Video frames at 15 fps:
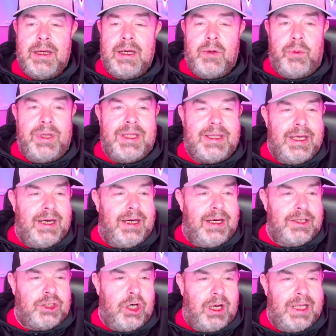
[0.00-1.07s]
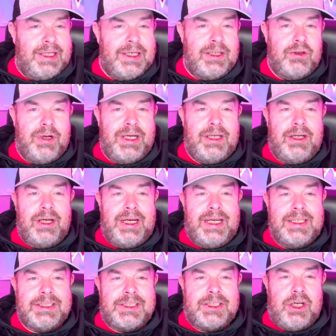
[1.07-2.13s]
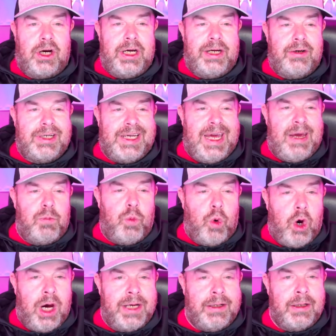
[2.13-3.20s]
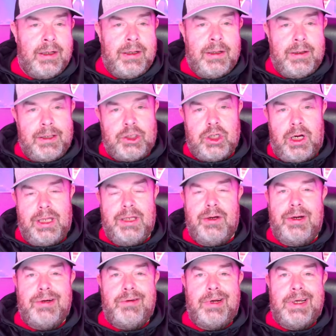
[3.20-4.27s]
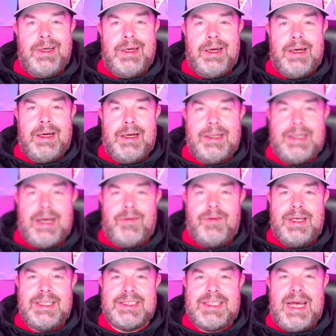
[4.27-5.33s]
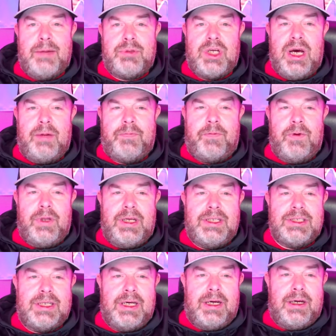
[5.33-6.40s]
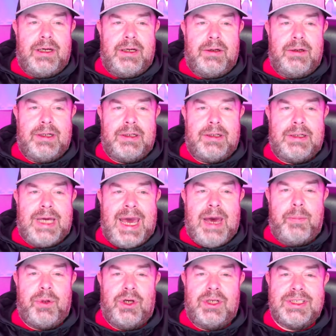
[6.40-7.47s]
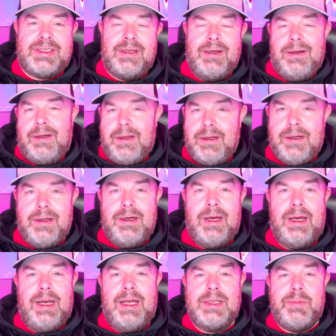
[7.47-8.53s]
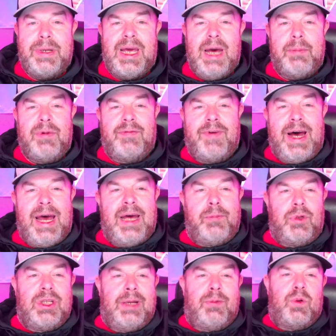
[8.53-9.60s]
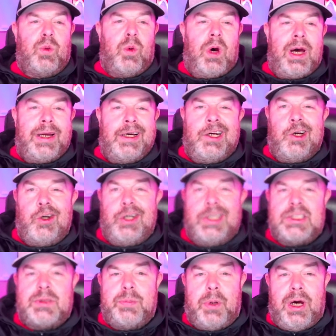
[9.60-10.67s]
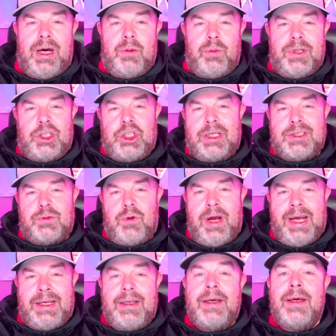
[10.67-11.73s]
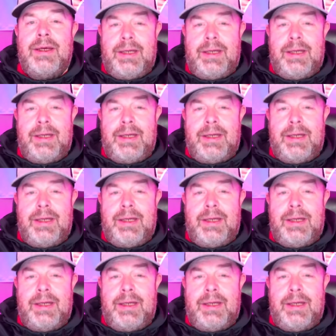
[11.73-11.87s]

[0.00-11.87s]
With uh, Charlie Lindgren going to get the start here in Game One, Charlie Lindgren uh, definitely stepped up for these uh, Capitals and has become a viable number one and earned his spot with just right.